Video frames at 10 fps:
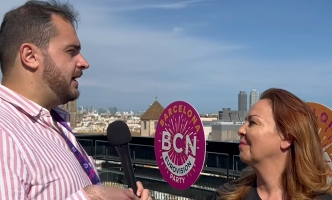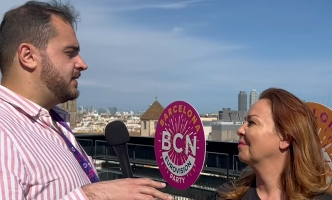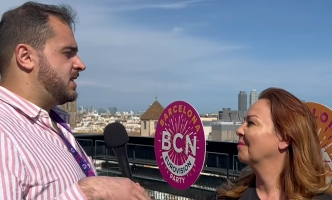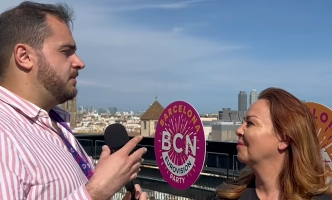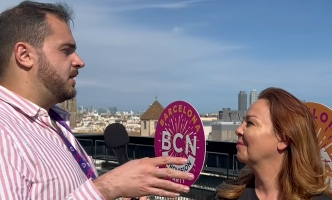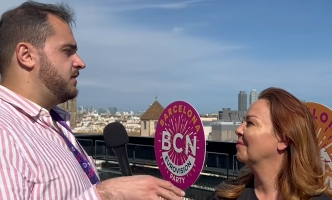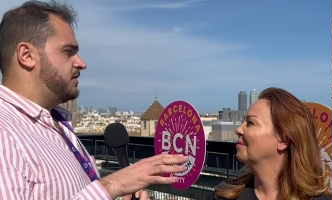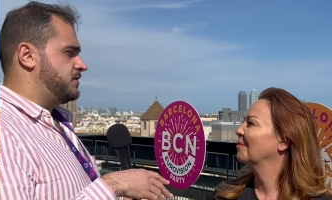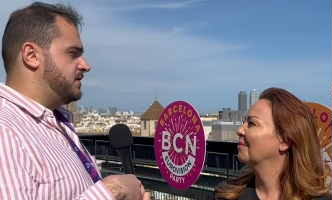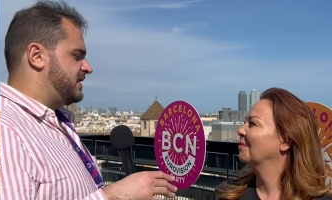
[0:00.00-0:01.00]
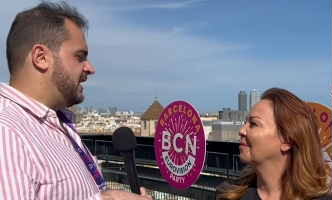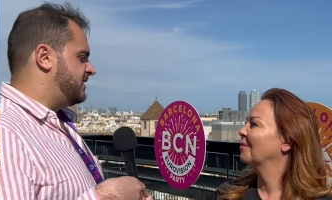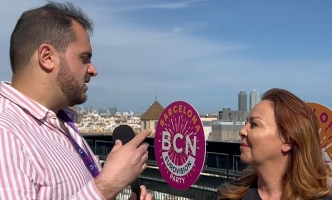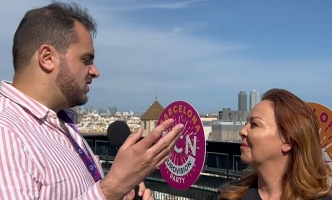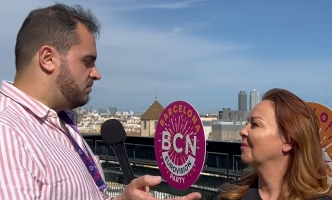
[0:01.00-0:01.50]
Speaker 1: like some countries do, just like
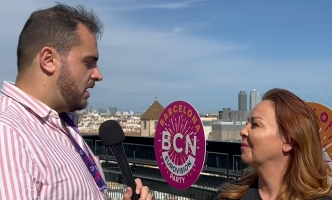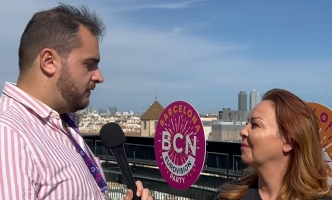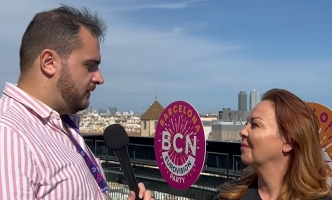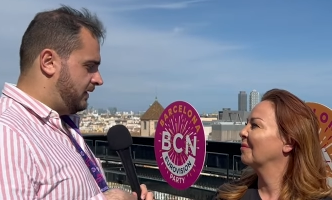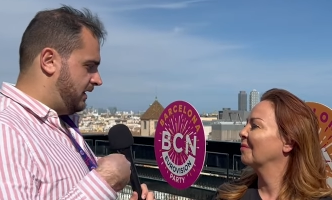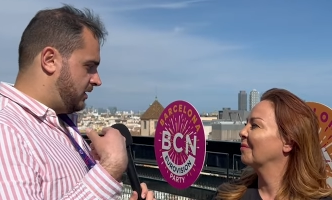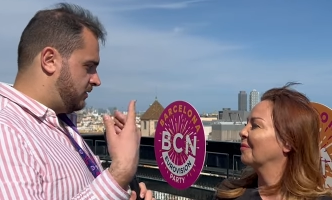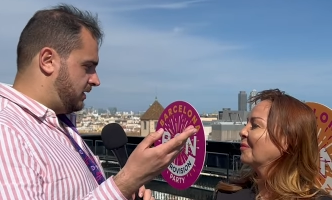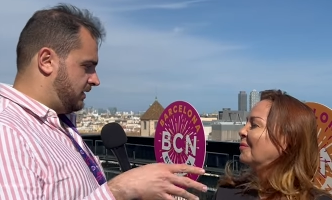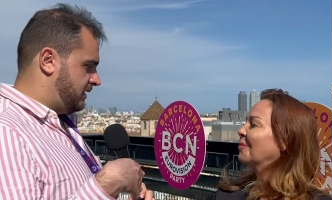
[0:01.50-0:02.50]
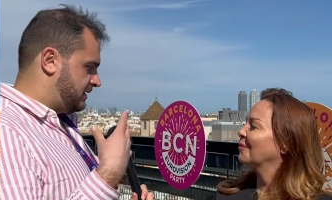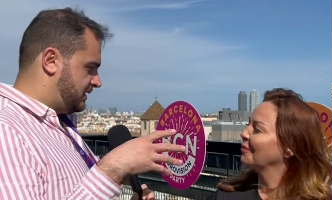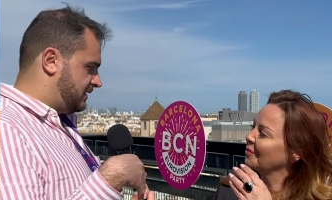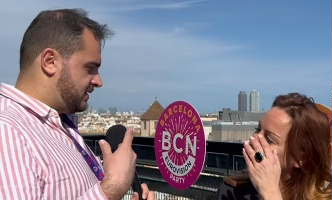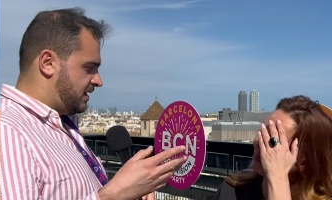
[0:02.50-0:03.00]
Czech Republic or the things
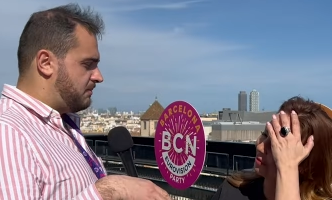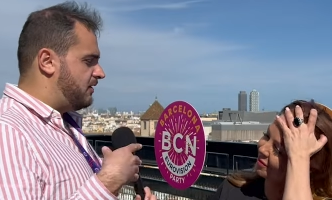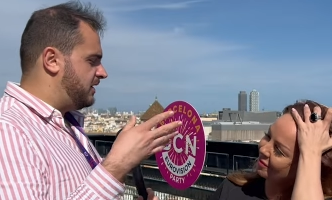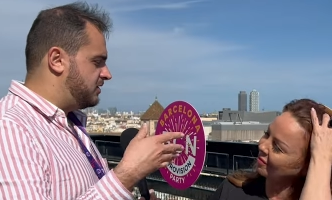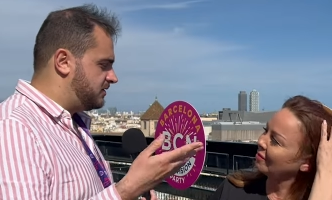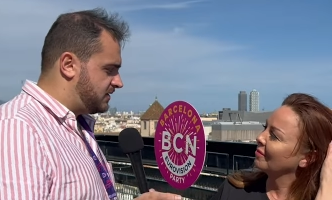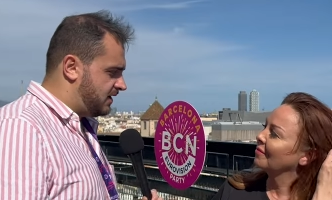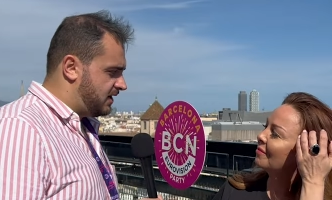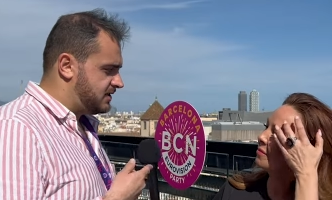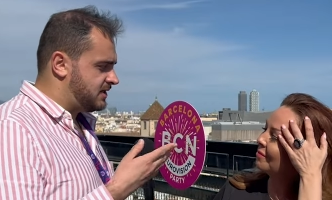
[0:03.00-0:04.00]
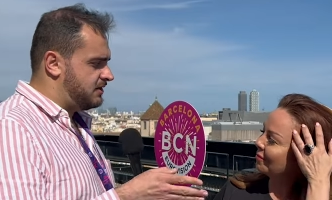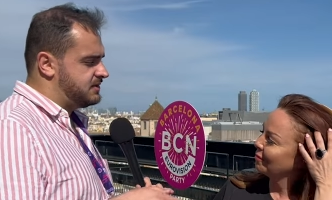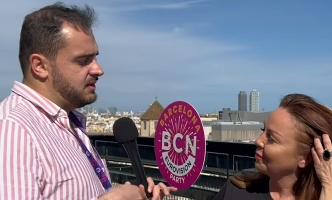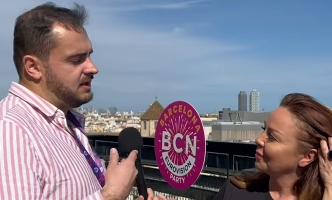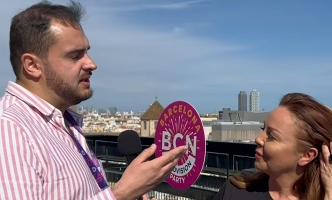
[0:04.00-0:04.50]
that San Marino does? How is
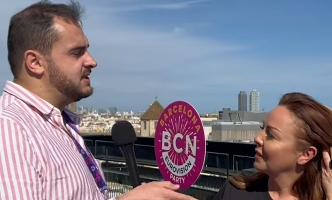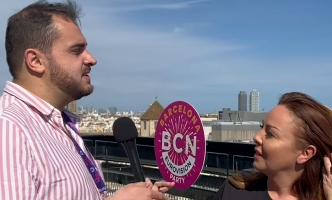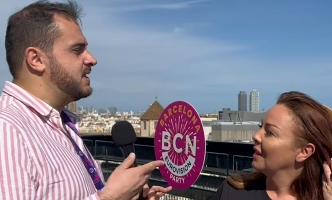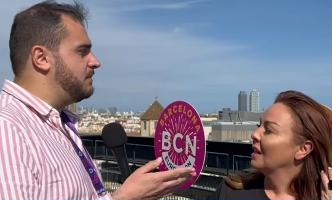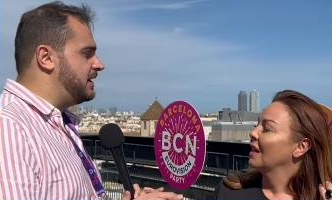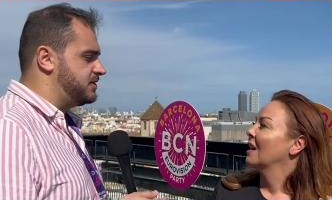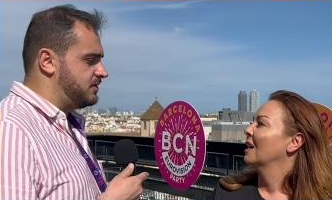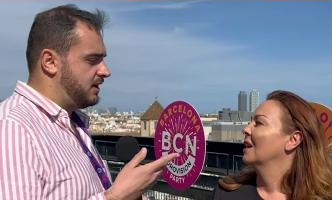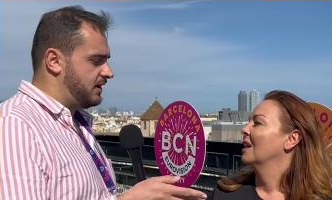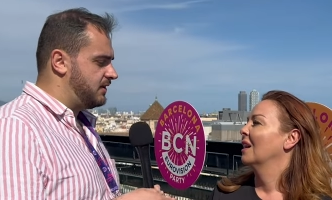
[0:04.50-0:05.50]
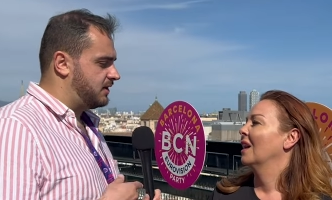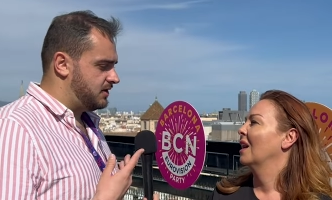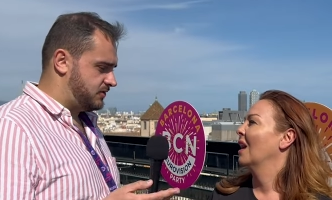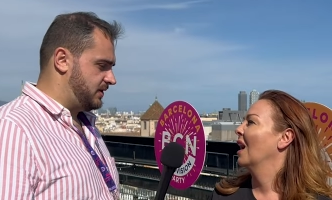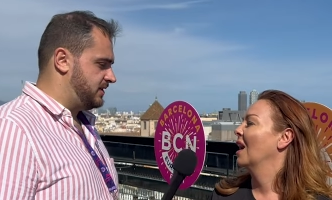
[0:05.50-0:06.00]
it similar to any other
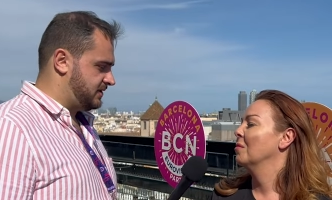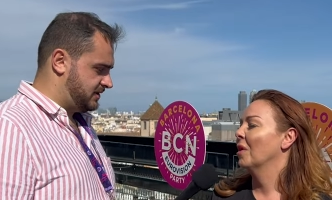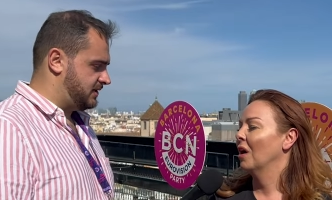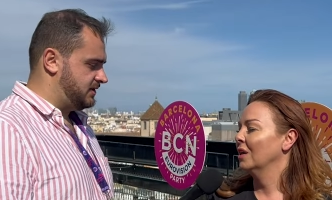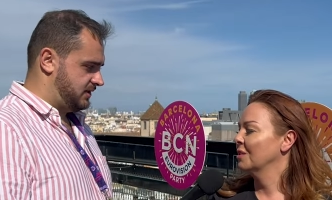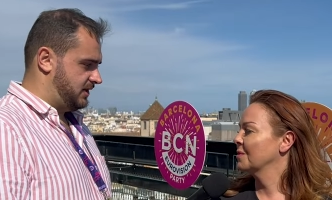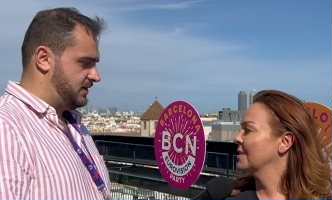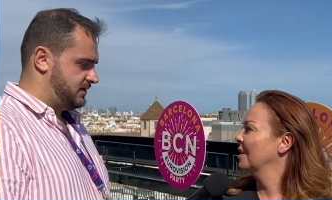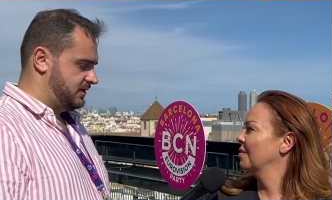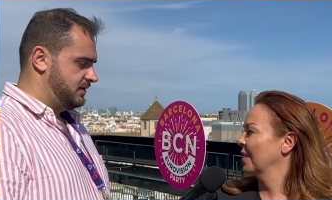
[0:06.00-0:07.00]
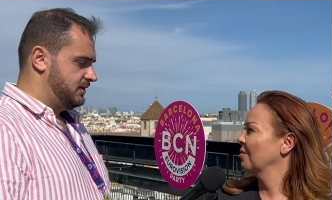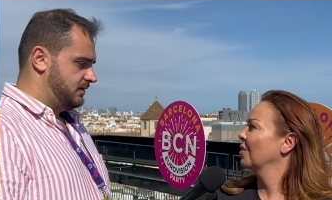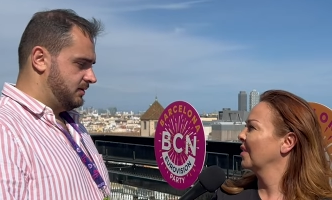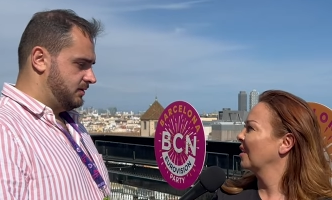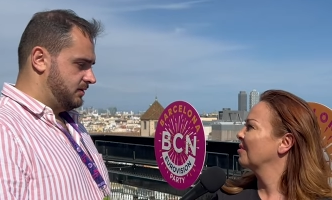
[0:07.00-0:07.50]
country?
Speaker 2: I am 100% in favor
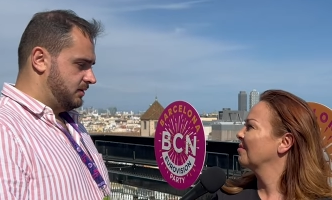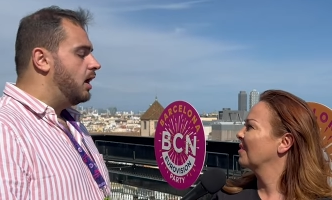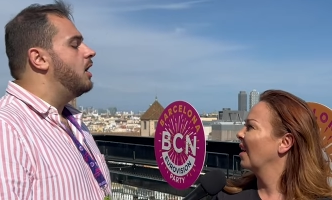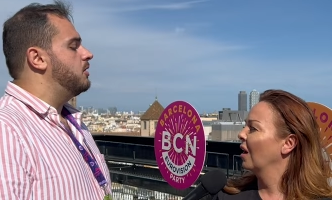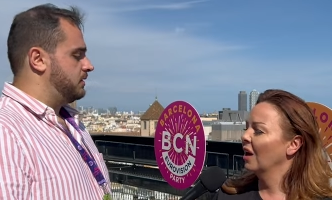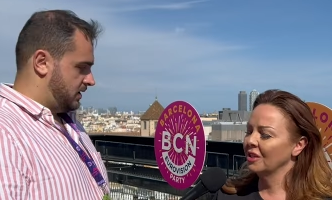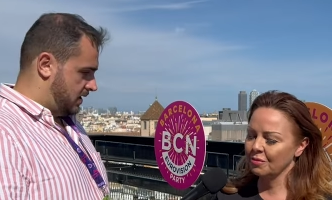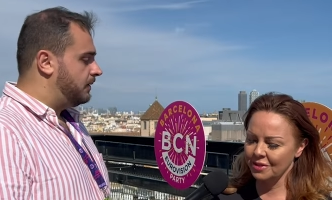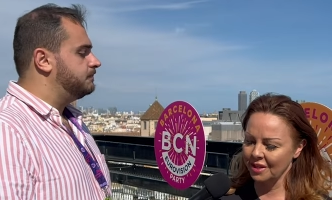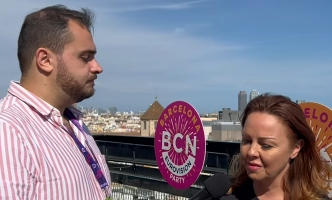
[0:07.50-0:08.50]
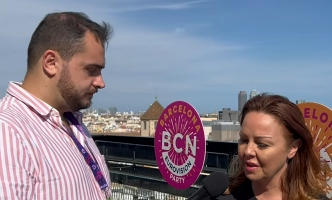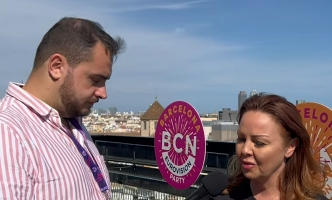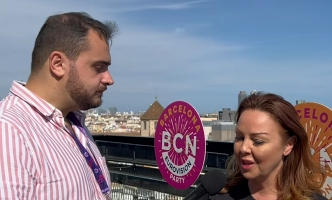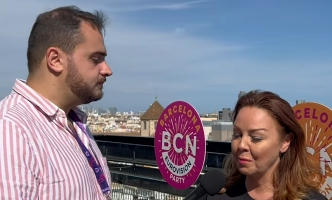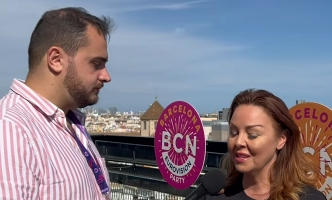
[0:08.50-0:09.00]
of that. 100% in favor
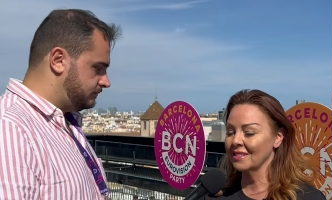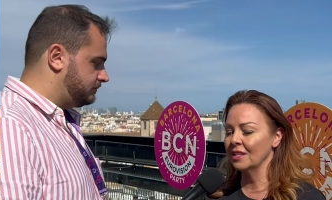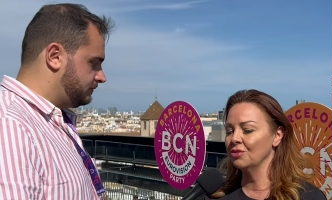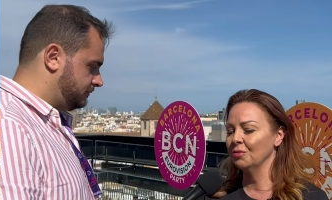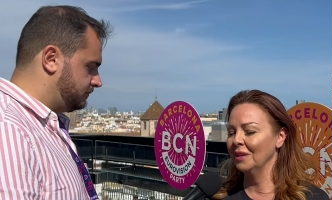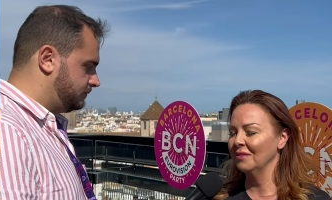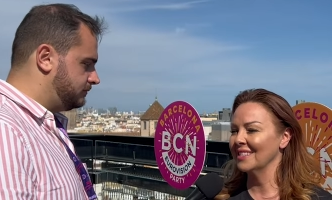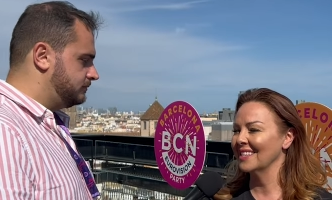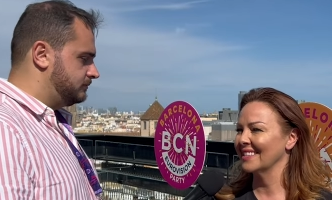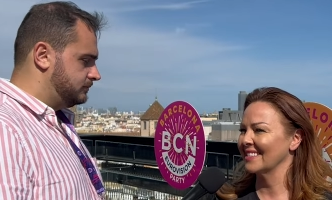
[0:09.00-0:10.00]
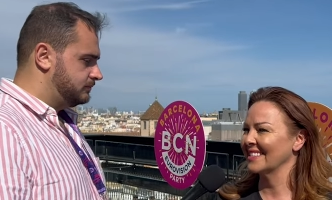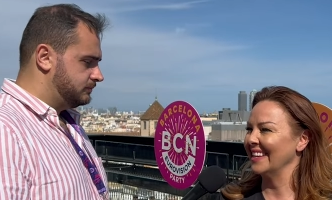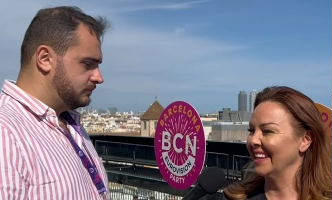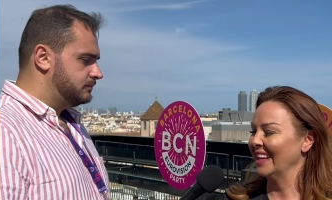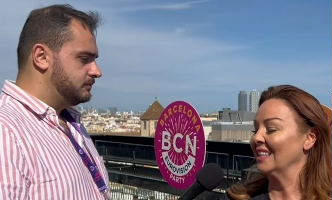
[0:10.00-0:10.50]
of that, because I do believe this is a
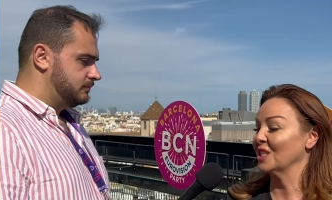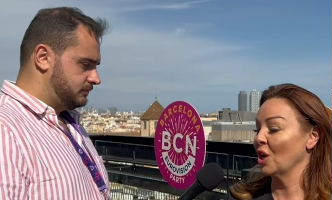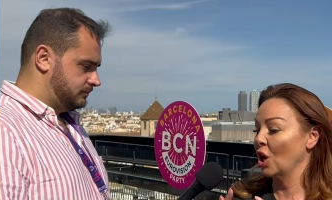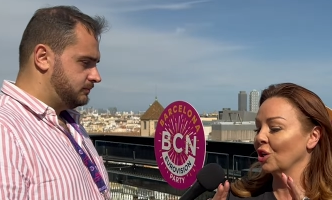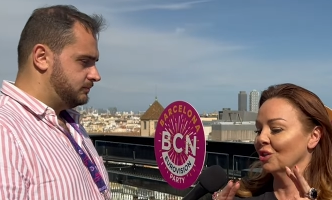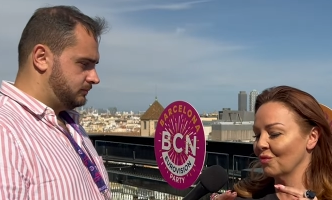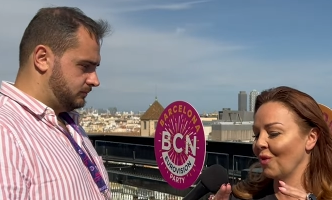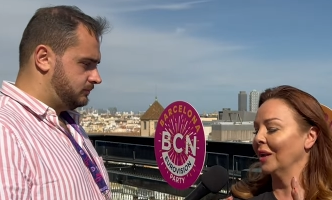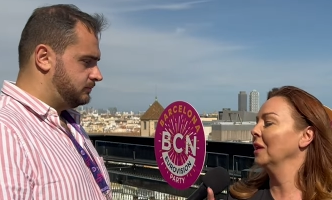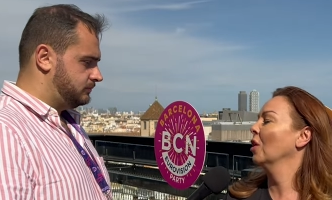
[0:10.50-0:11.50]
songwriting